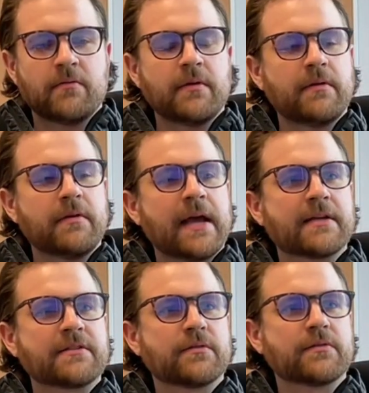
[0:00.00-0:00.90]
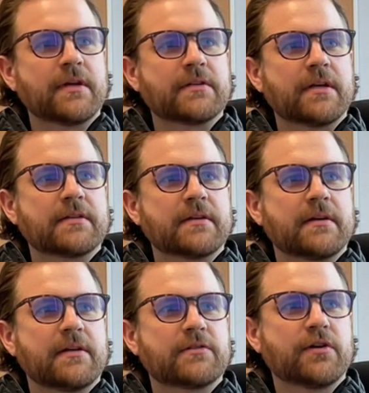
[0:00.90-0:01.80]
Yeah, so it's
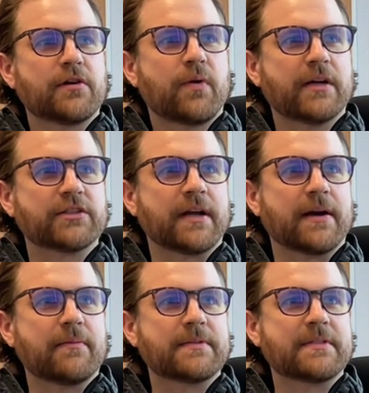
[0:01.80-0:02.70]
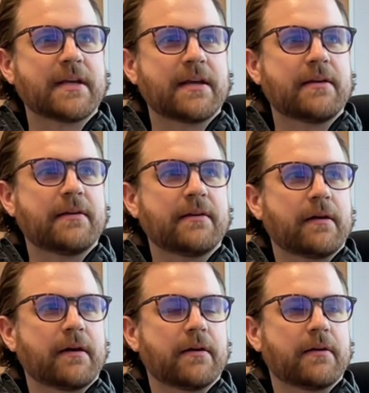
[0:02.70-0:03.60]
a good question. I would say
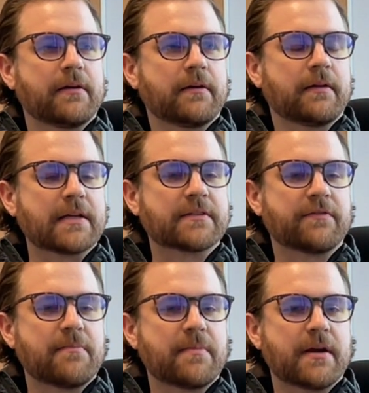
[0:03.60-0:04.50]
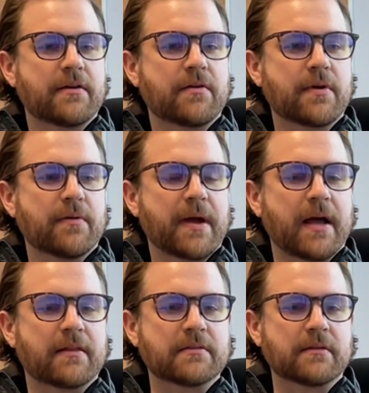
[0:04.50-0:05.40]
I could classify my career
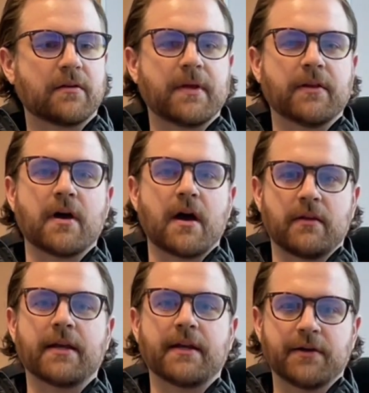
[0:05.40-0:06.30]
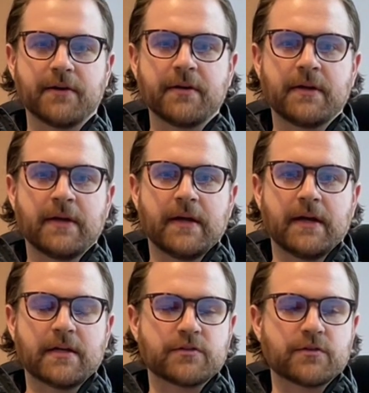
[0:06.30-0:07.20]
path as a little bit nonlinear.
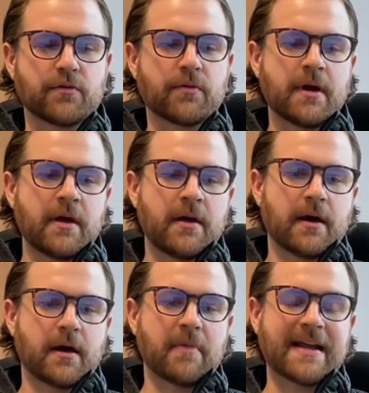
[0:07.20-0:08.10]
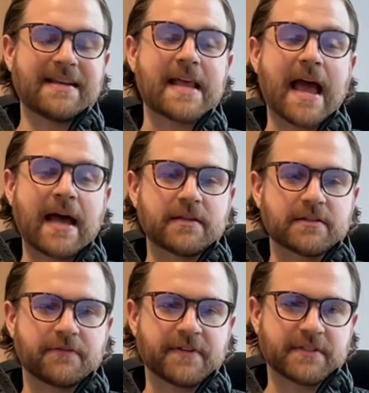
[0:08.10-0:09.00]
So my dad is
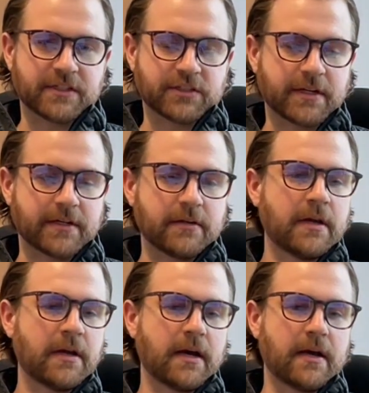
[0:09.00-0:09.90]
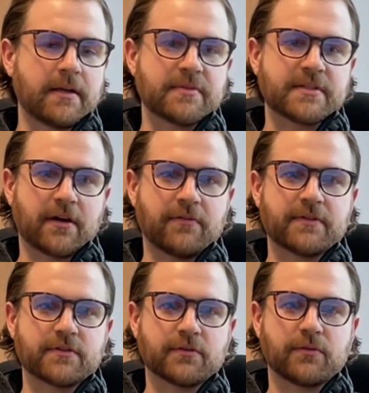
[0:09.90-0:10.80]
a physician himself,
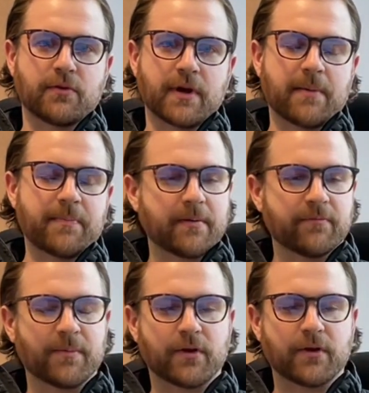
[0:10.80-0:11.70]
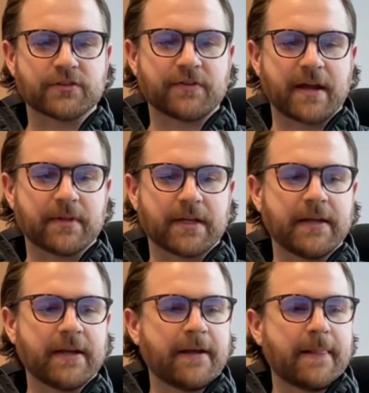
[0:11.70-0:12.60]
and so growing up, I come from a large
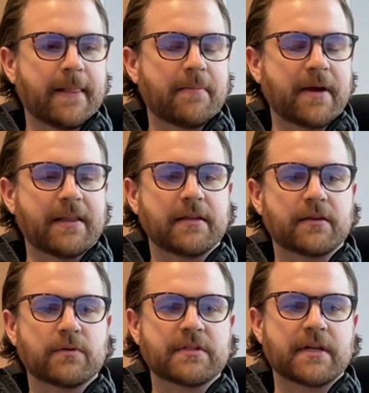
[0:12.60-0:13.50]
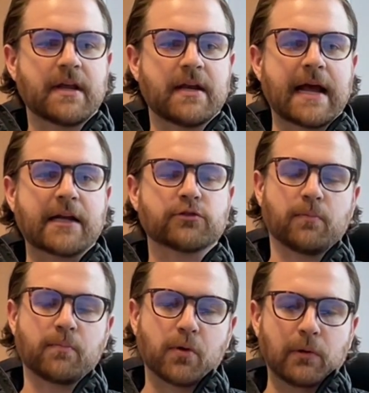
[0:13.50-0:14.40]
family. I think there was a
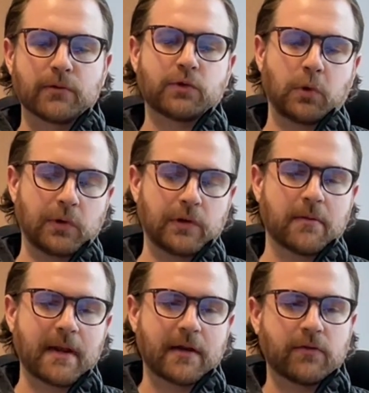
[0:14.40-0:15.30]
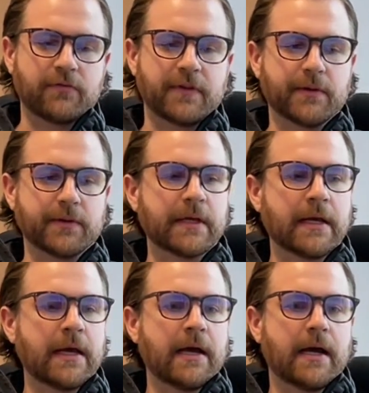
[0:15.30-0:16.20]
natural pull toward the medical field.
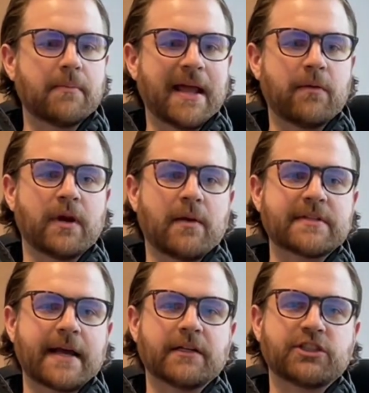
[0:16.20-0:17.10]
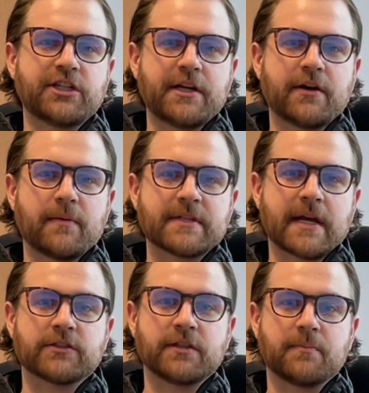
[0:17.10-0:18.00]
And when I was at Chico, I was
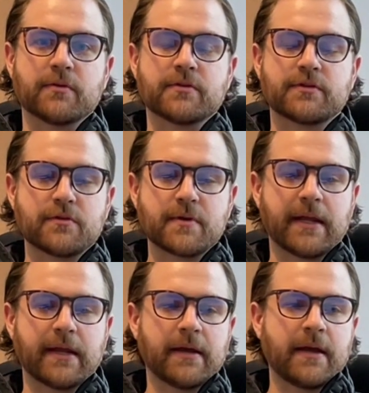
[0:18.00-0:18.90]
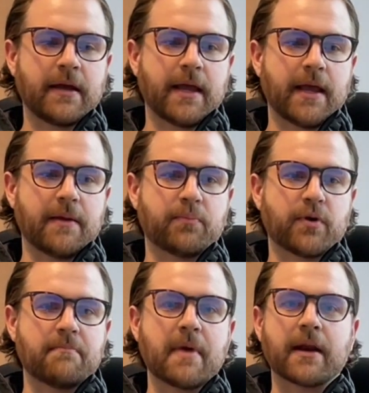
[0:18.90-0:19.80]
actually pursuing a
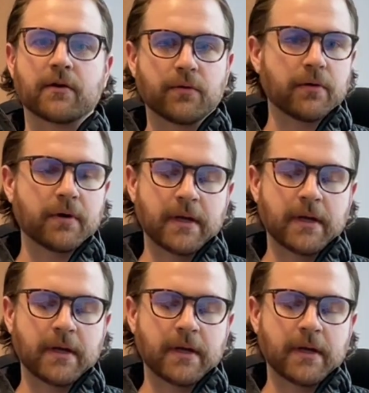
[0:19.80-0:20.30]
pre-medical